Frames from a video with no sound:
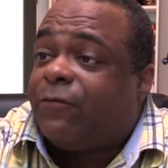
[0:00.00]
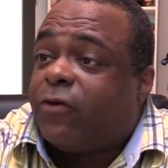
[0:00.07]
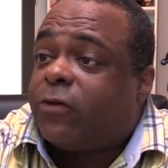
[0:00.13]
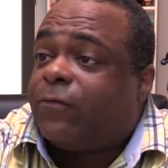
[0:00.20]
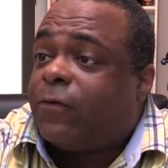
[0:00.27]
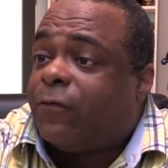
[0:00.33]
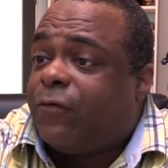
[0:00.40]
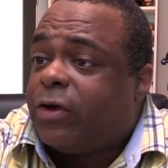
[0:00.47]

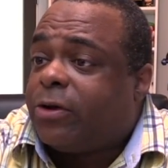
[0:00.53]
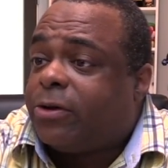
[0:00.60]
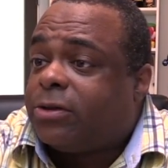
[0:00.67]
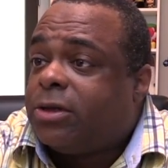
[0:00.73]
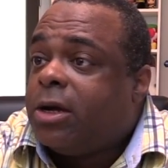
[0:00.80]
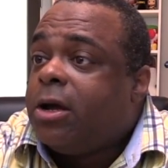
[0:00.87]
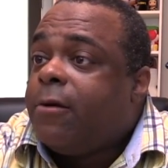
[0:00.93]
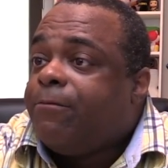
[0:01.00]
First 4
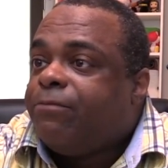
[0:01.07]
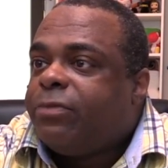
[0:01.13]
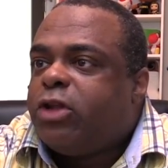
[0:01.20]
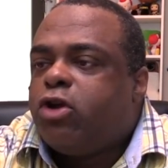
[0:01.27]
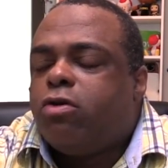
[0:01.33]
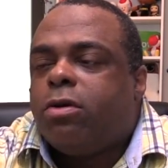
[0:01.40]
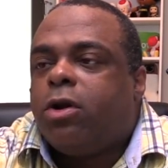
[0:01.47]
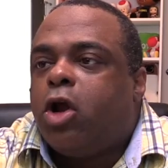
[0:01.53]
Figures.
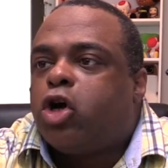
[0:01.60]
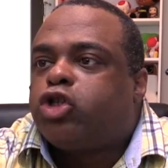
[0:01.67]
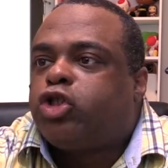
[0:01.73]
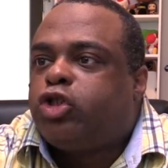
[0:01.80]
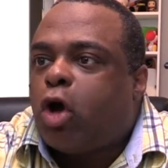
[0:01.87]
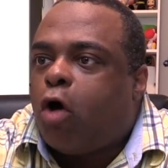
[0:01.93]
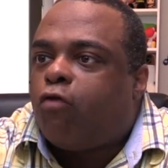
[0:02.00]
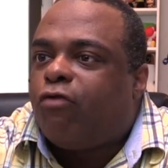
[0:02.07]
You look
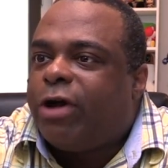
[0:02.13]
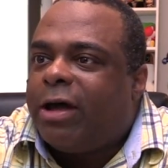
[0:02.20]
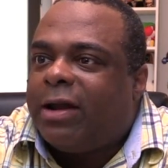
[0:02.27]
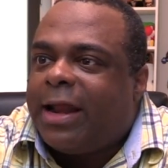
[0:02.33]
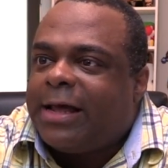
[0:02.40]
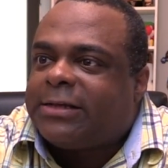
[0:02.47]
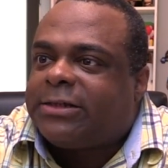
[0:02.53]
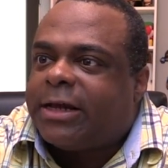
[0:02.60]
so
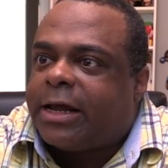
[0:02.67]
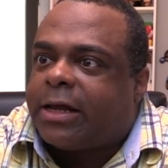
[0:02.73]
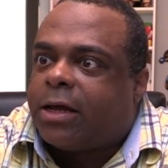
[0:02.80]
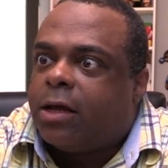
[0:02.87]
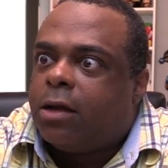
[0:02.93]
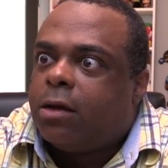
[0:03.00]
realistic.